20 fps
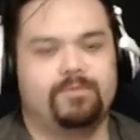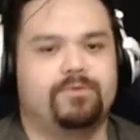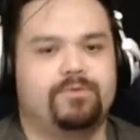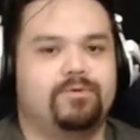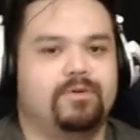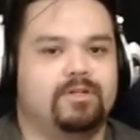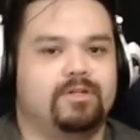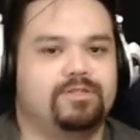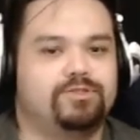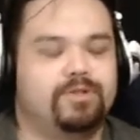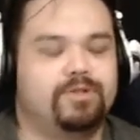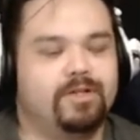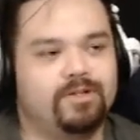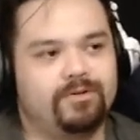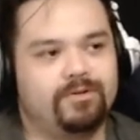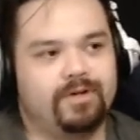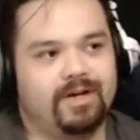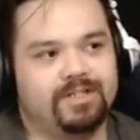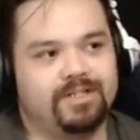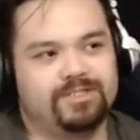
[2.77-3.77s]
be doing a trailer
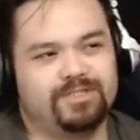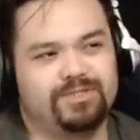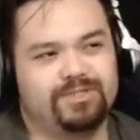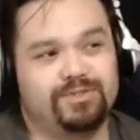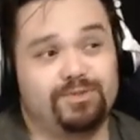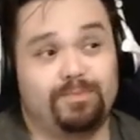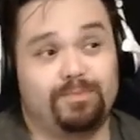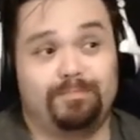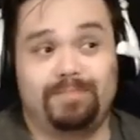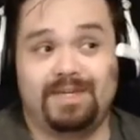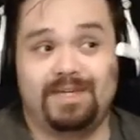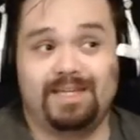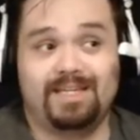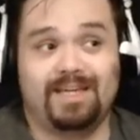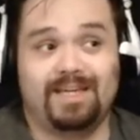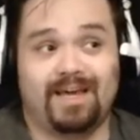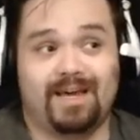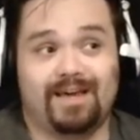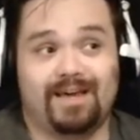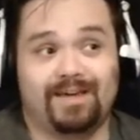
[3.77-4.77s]
reaction to
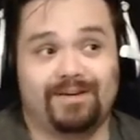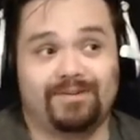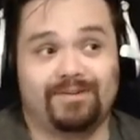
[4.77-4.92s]
PK,